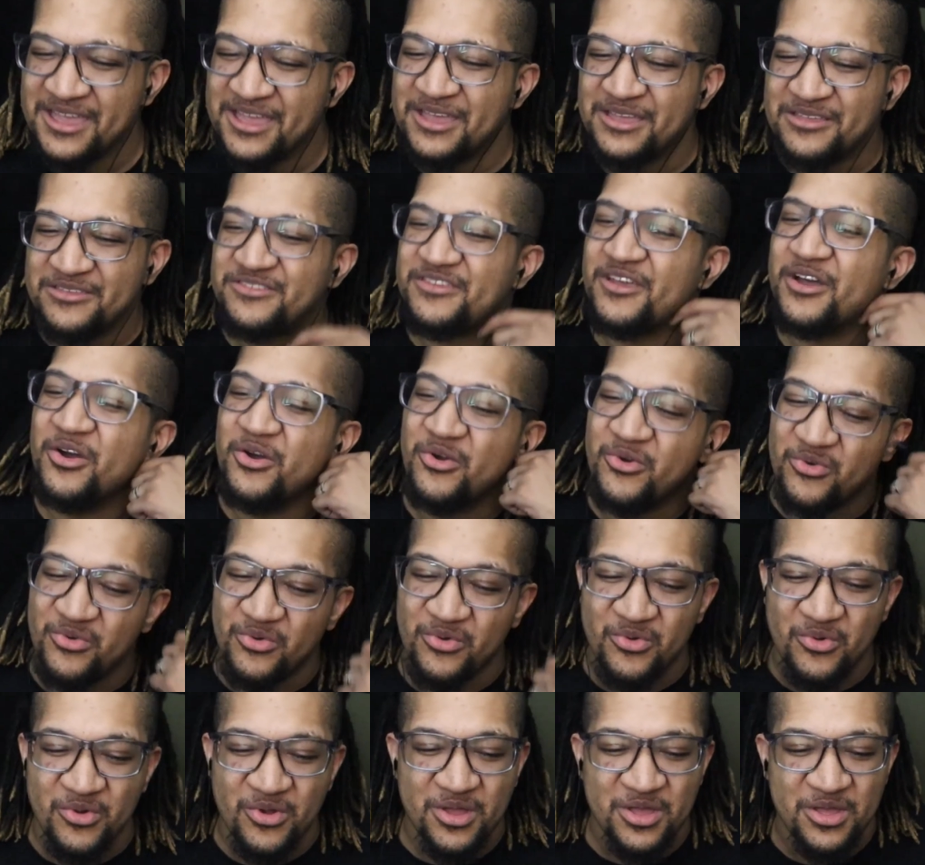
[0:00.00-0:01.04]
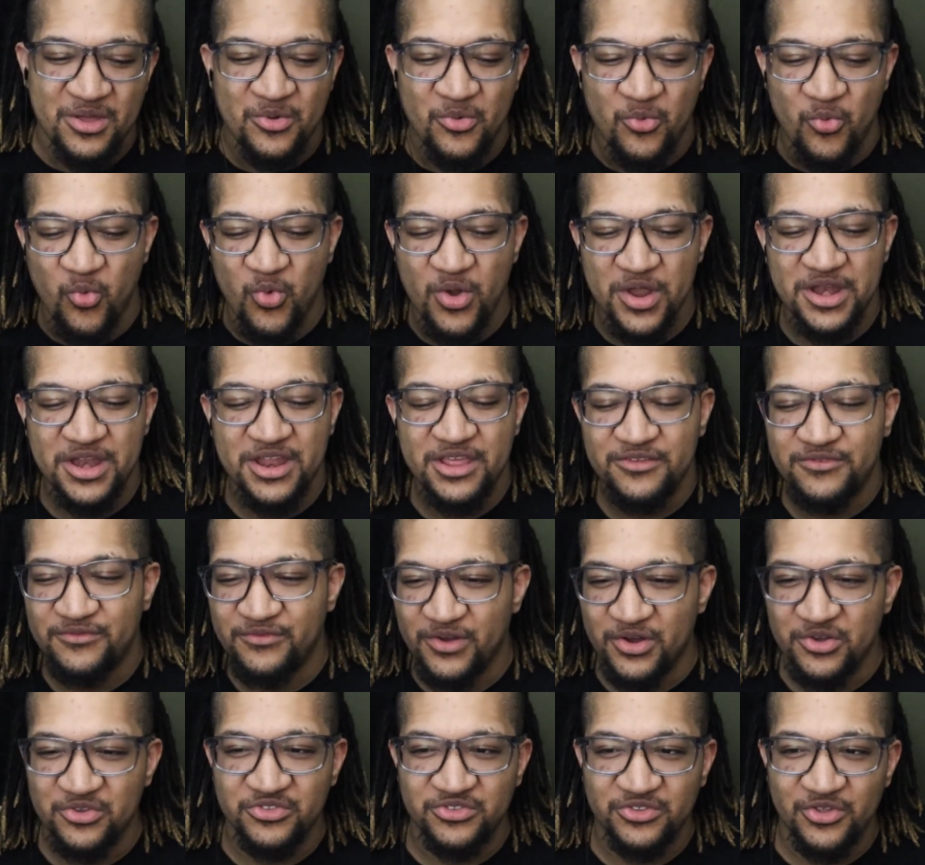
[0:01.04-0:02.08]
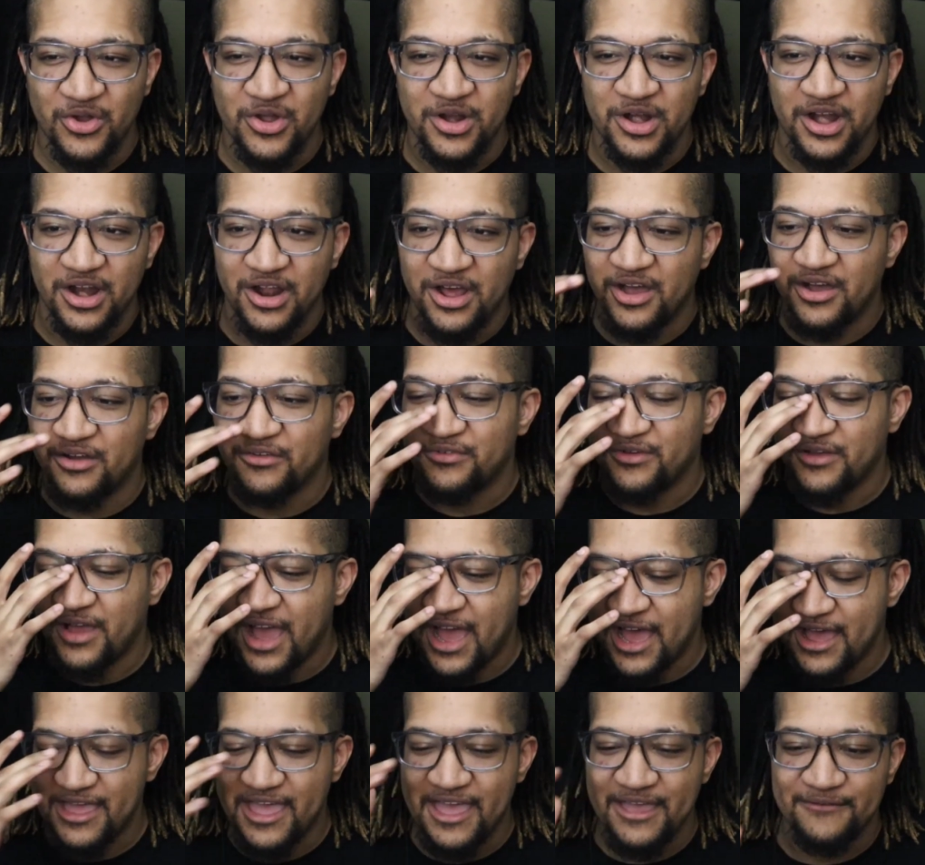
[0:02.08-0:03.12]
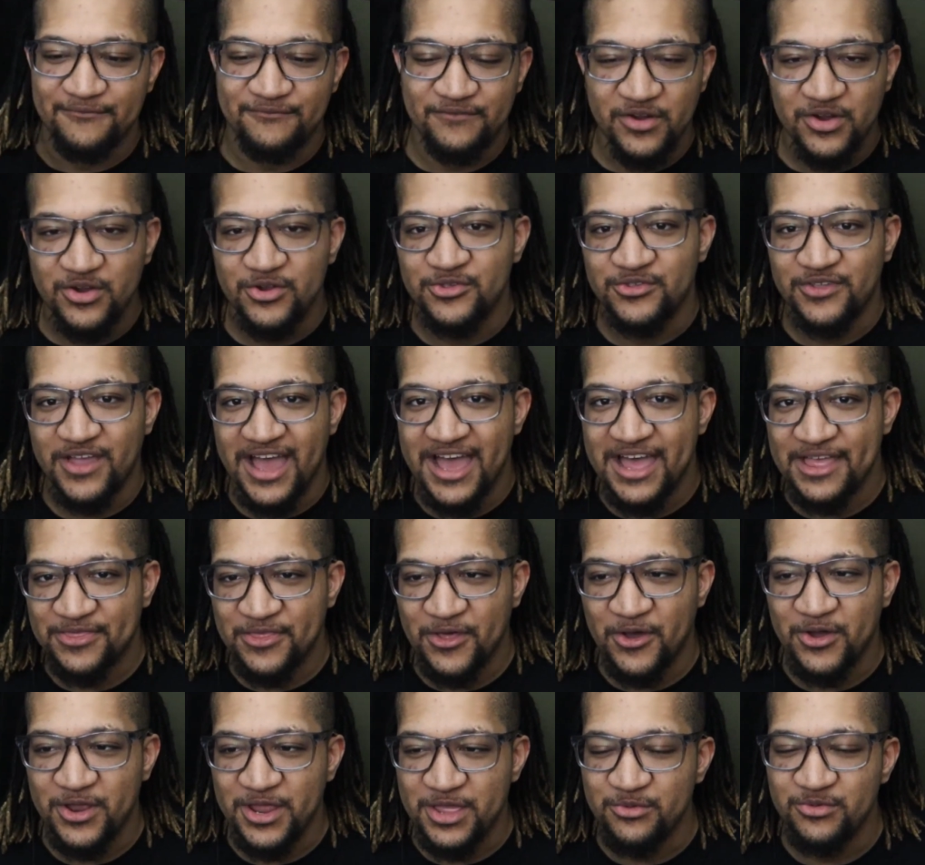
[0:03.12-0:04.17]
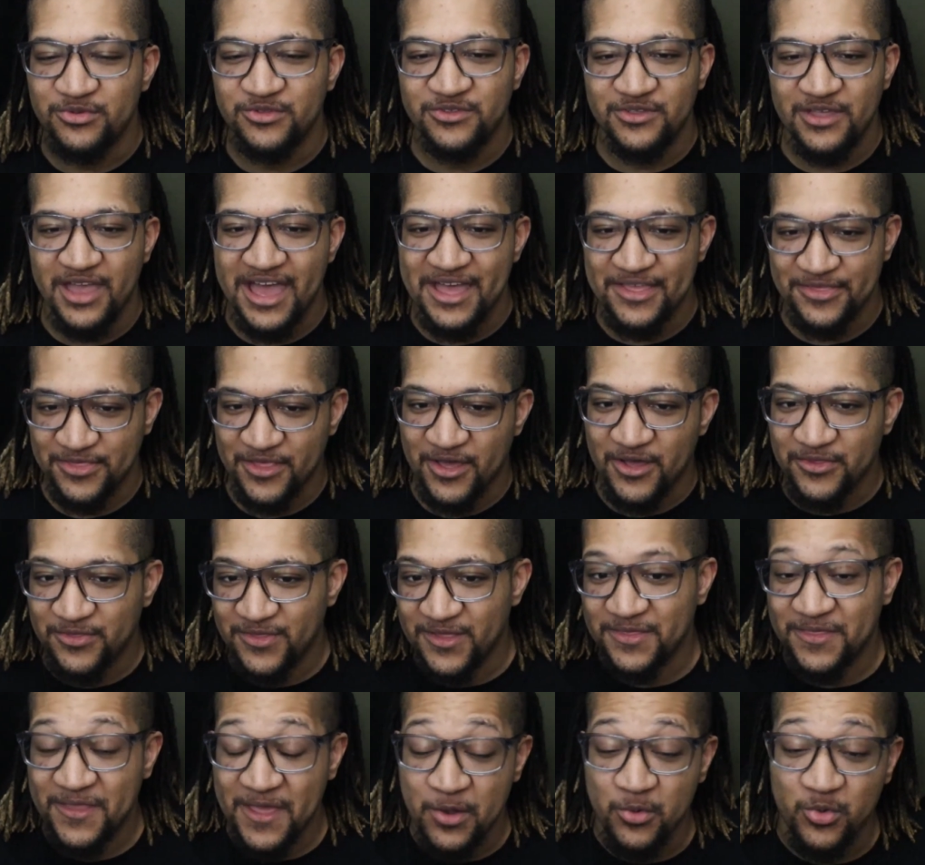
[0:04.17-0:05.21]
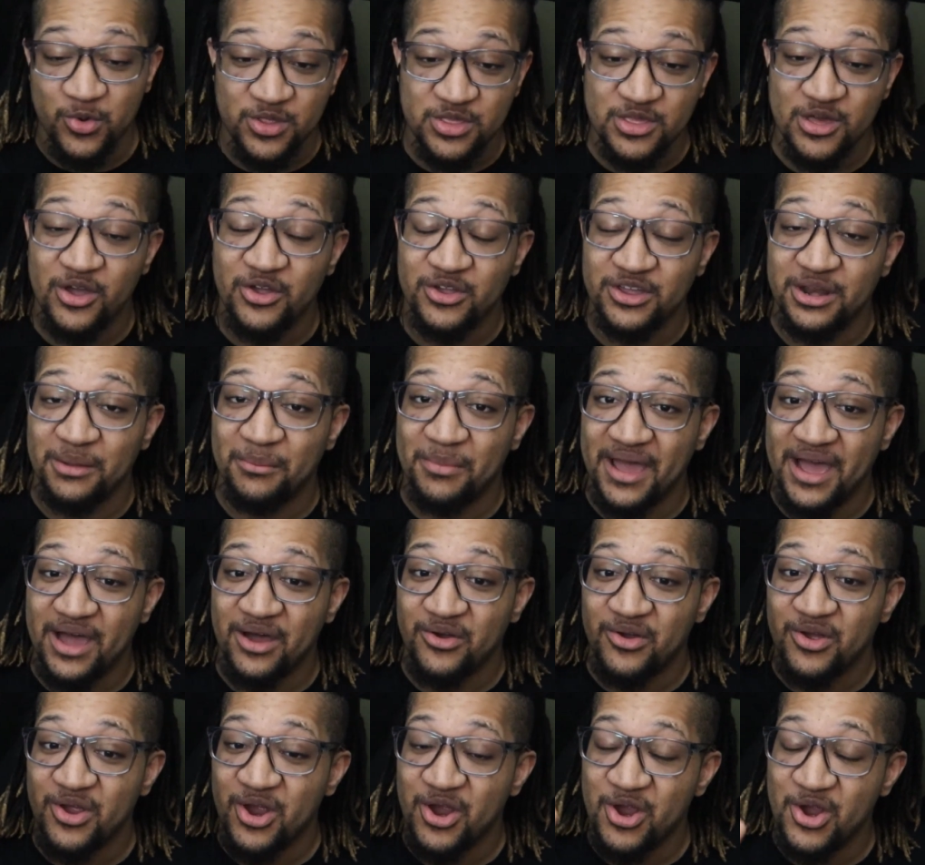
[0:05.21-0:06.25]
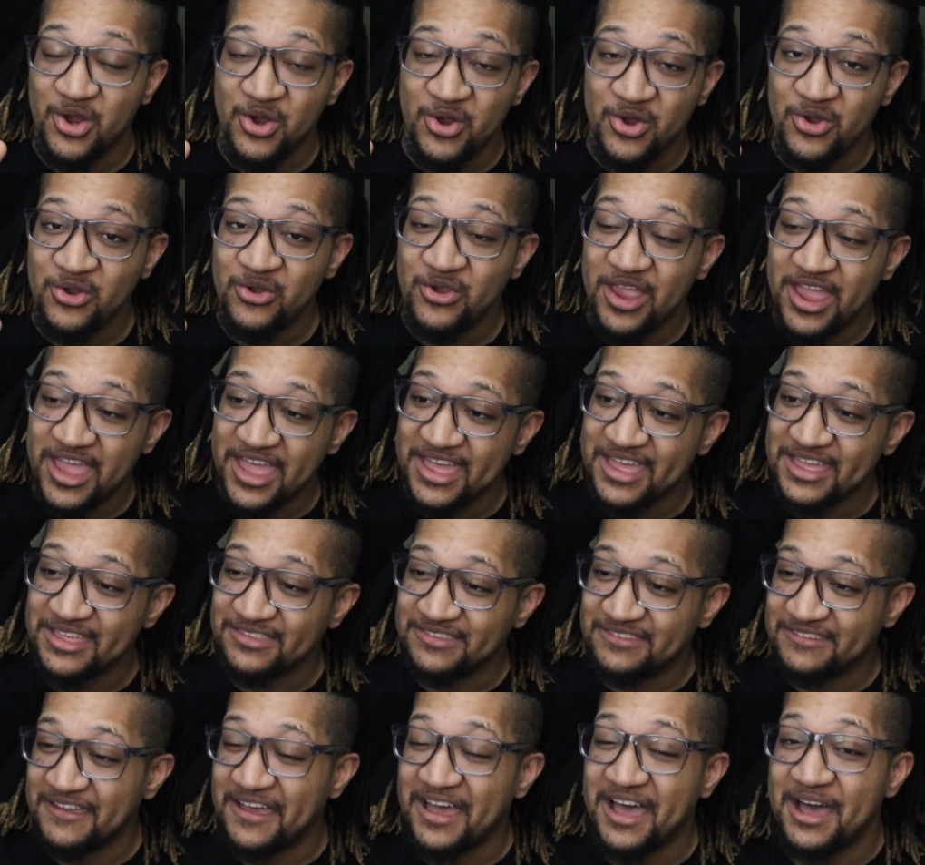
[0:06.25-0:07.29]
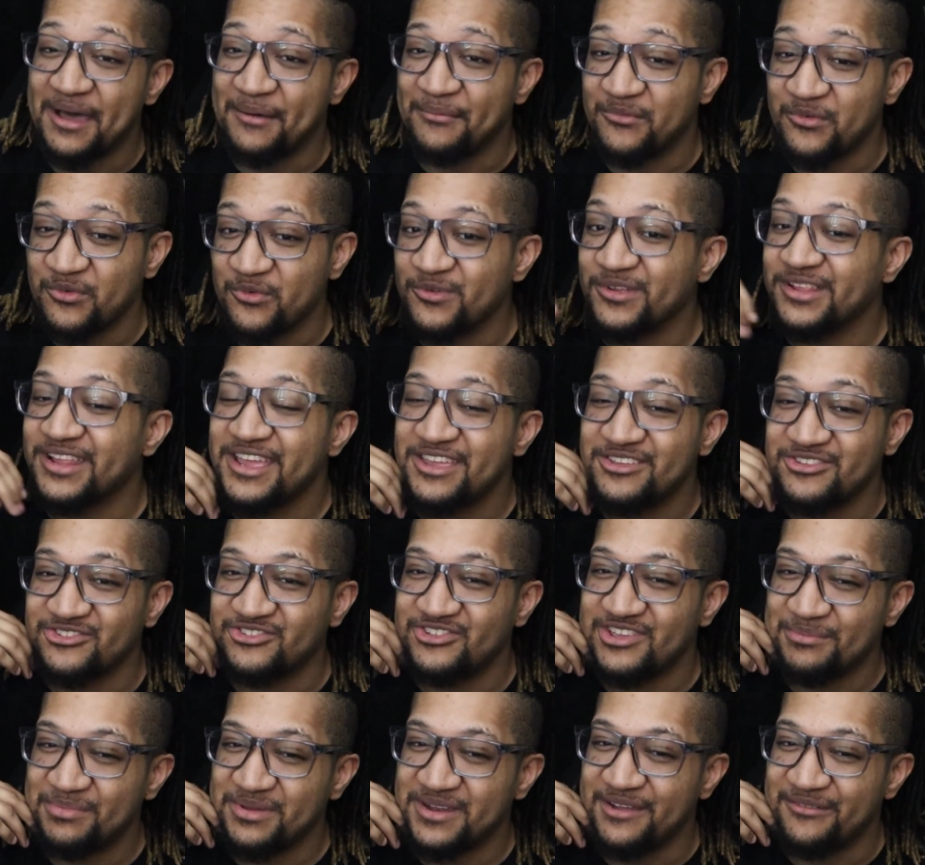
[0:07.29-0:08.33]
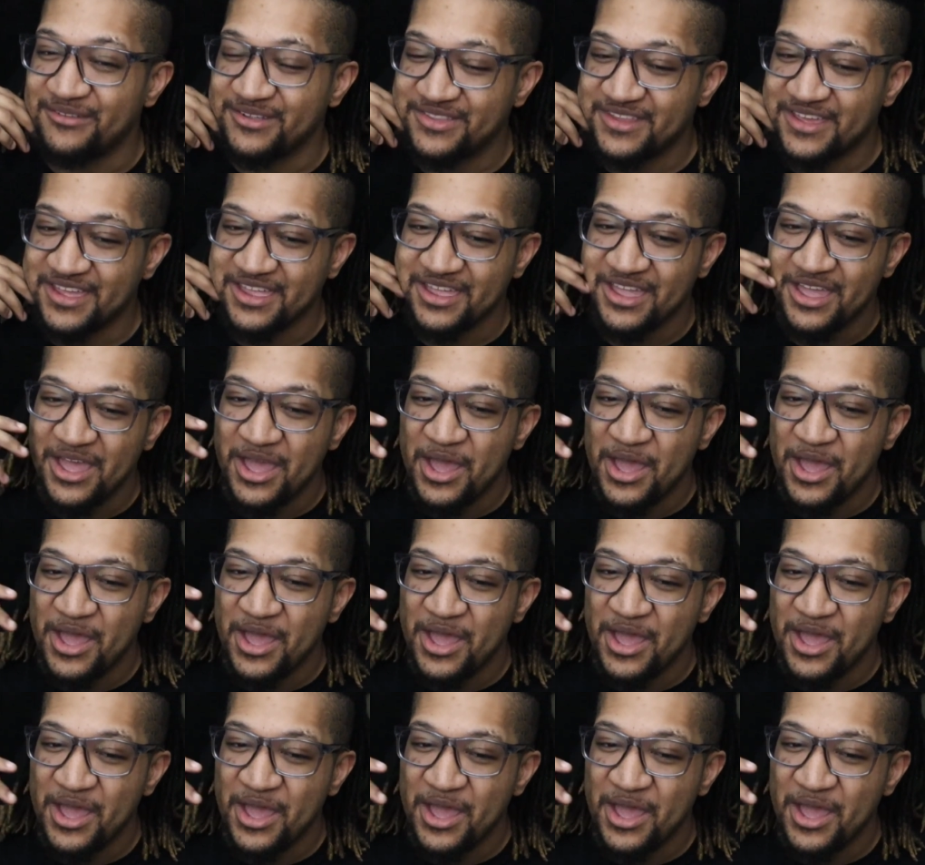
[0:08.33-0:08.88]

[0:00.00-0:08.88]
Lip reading: So when this first started off, I thought that they were talking about her and Tom's relationship and everything.